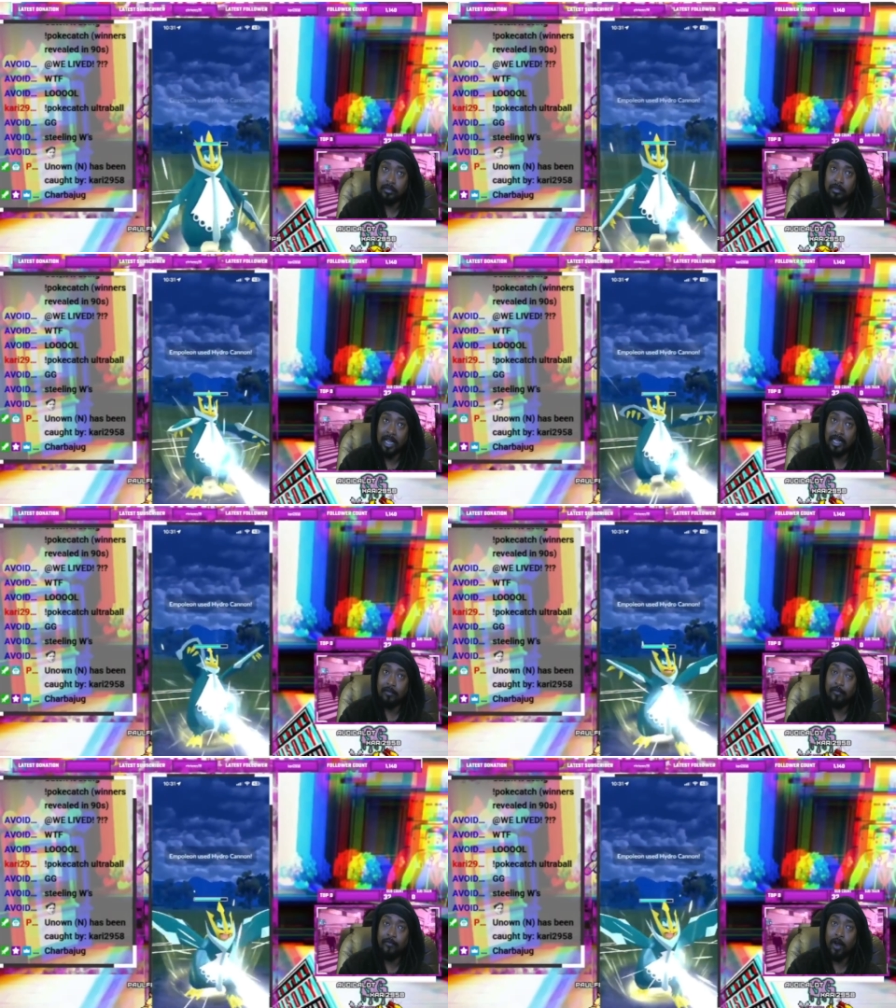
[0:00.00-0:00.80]
and then
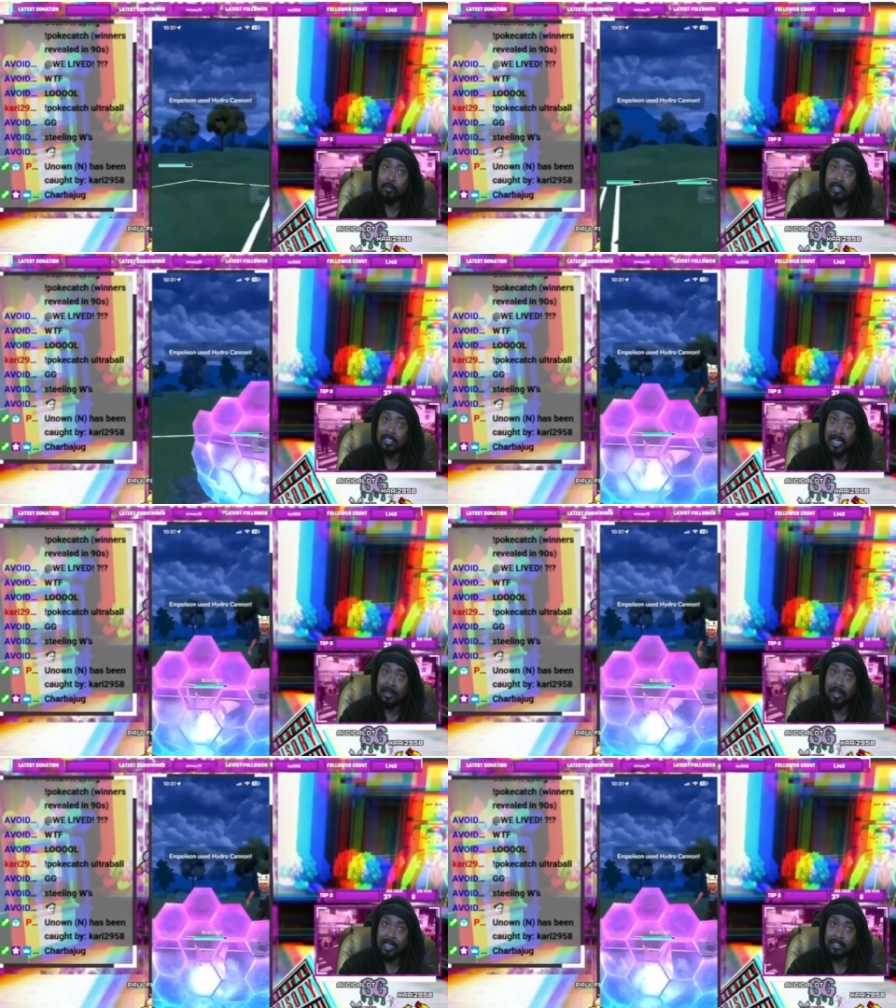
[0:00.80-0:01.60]
farm us
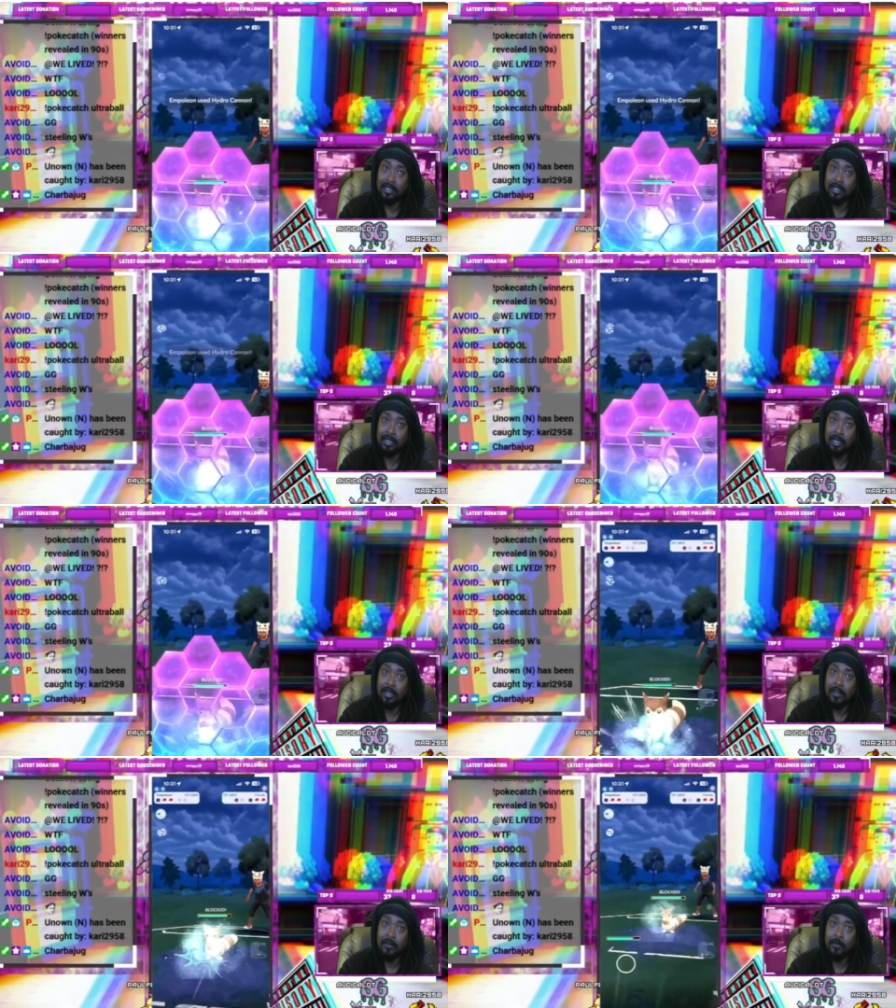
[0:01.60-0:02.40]
down, actually.
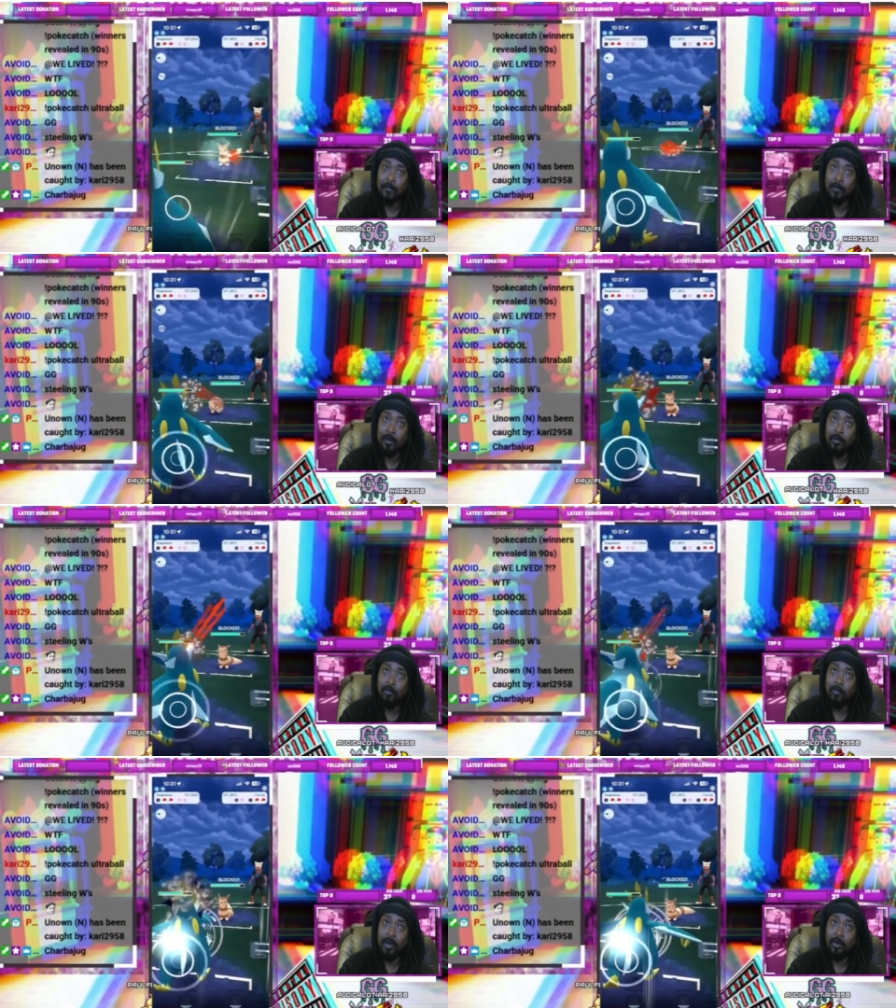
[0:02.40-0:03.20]

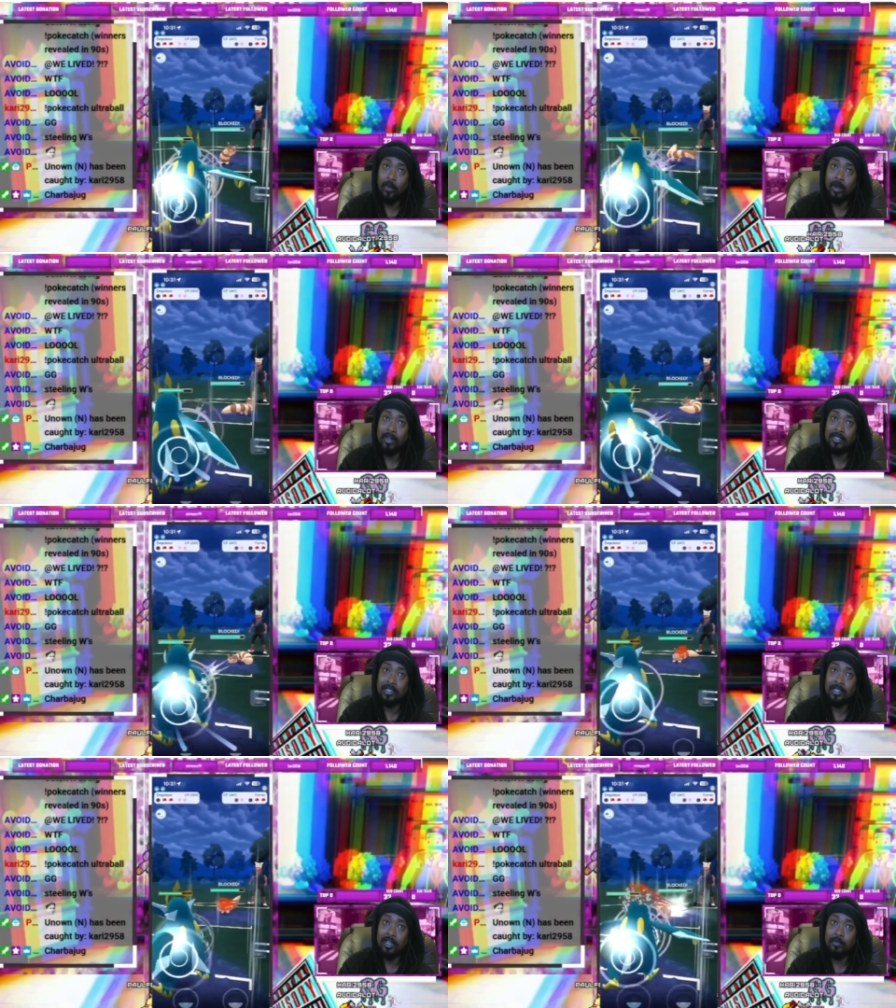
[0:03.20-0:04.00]
But we're in
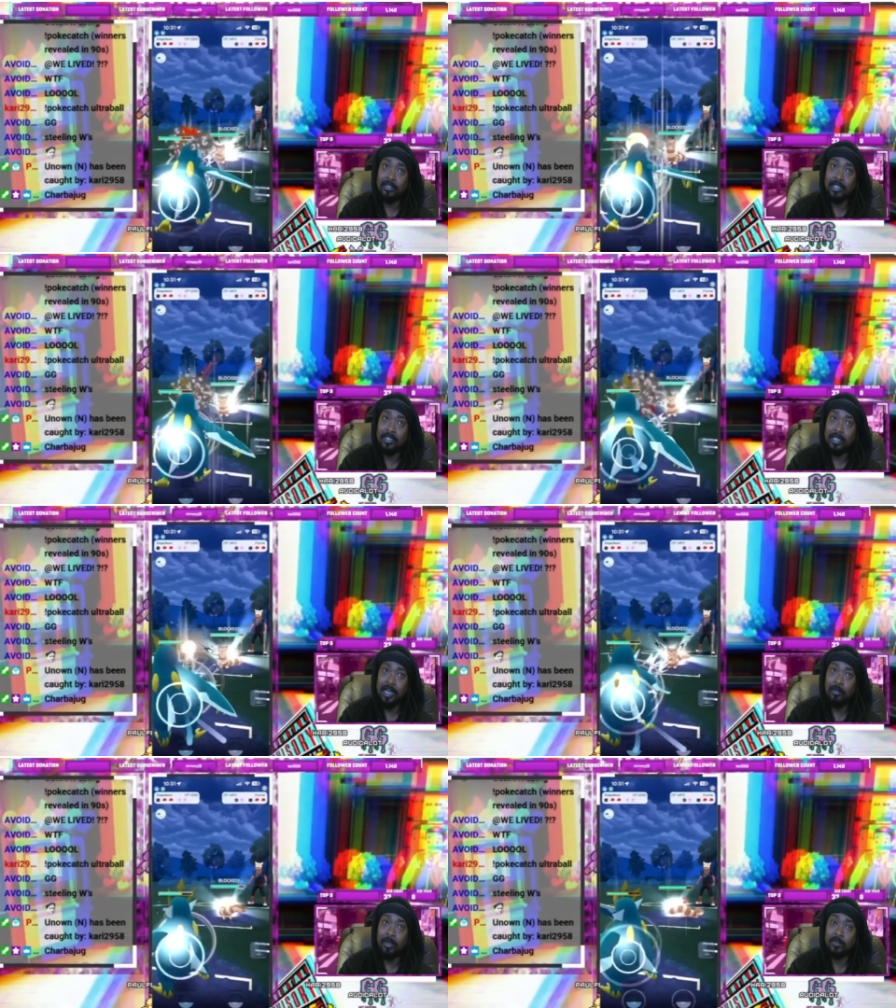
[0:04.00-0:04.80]
such a good position
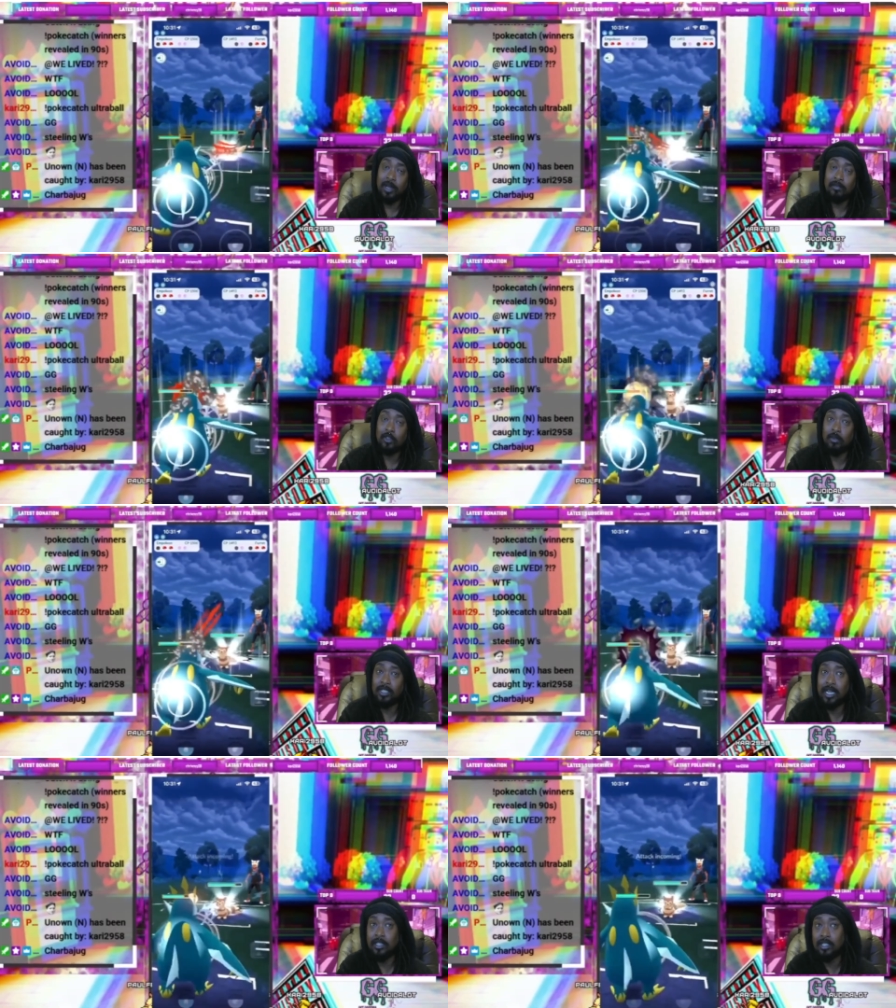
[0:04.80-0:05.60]
now because we have so much
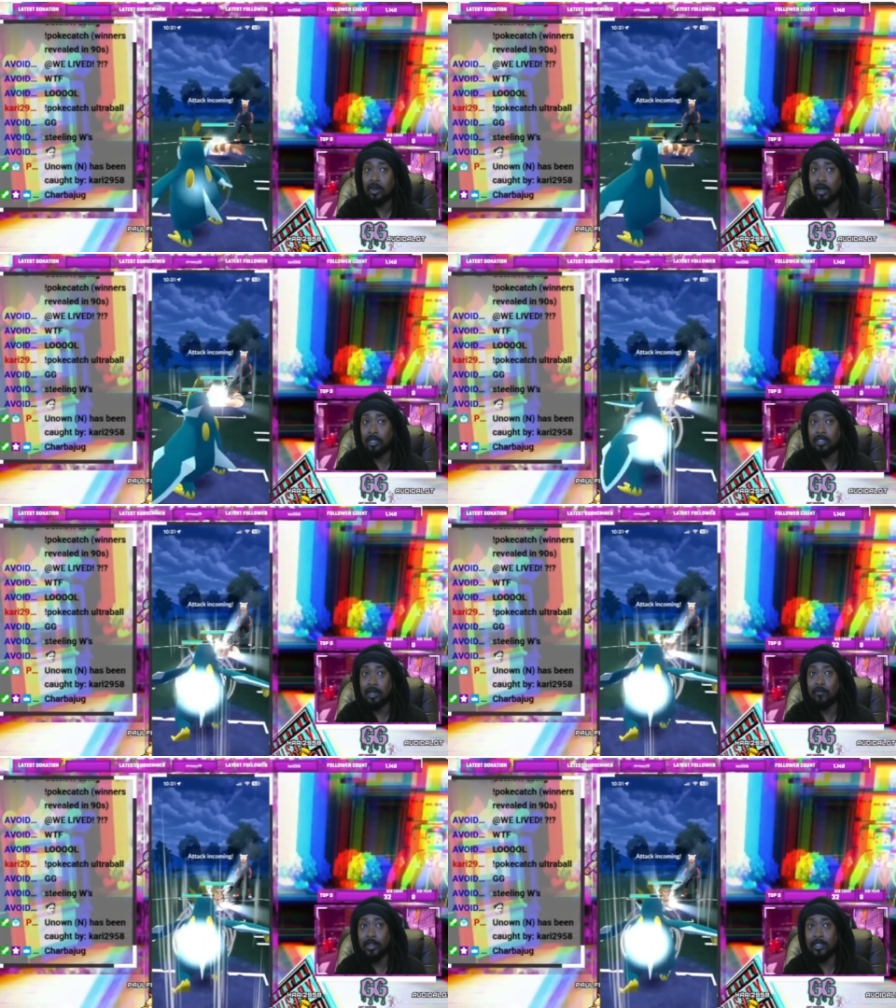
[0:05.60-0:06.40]
energy on our
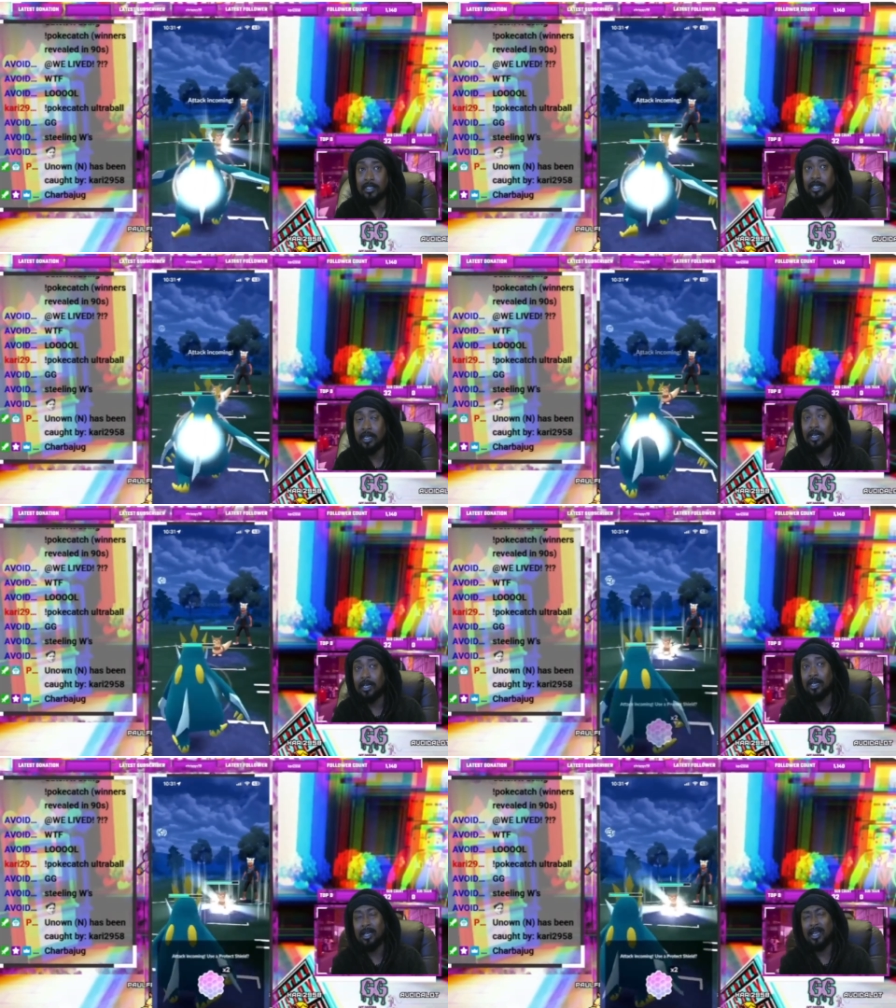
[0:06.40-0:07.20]
Stunfisk.
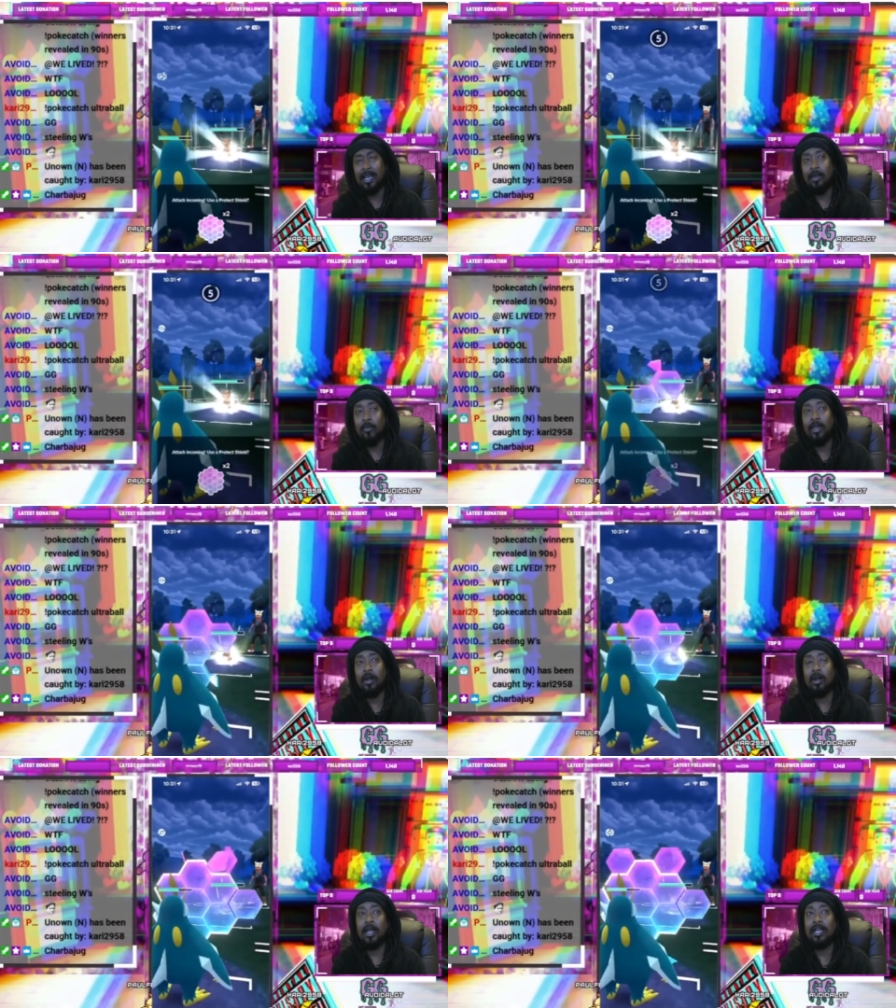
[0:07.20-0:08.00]
And we
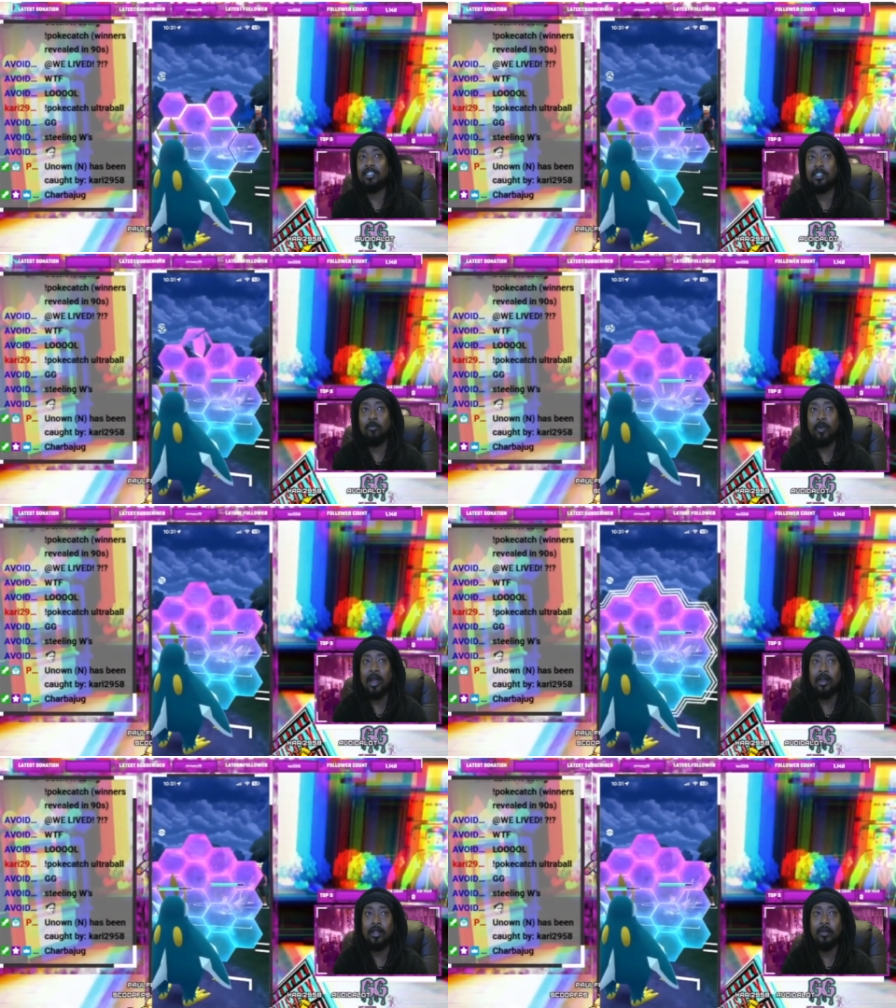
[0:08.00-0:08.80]
are at shield
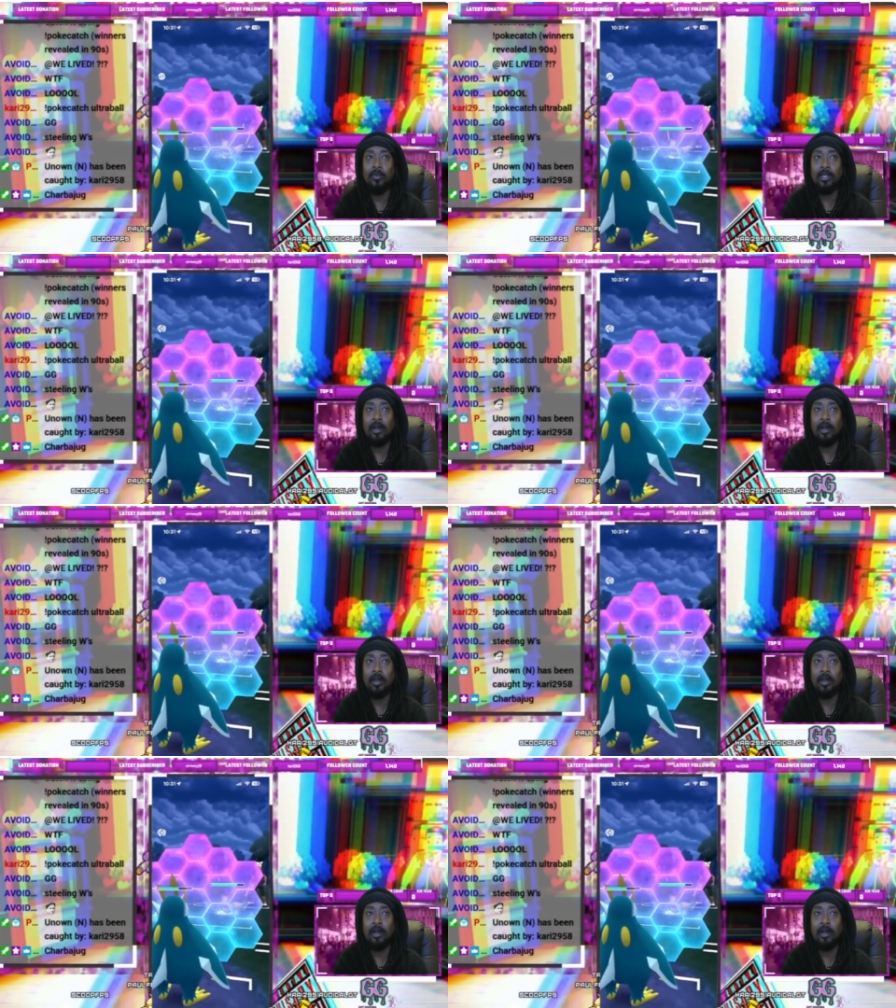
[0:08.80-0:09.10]
parity with our